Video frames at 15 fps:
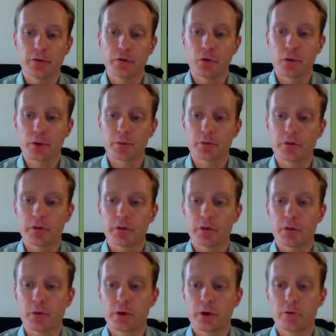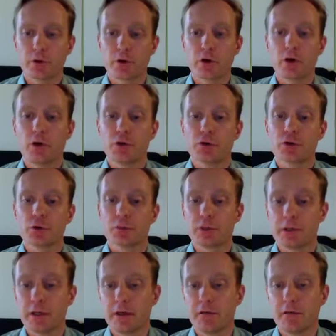norms, and that whatever a culture
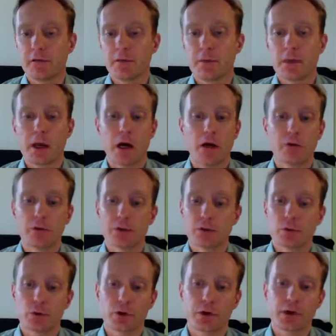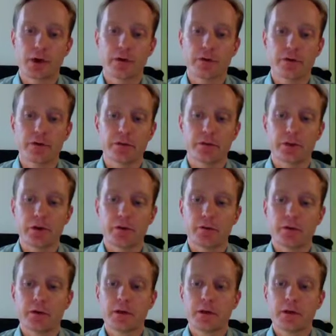believes, however it organizes itself,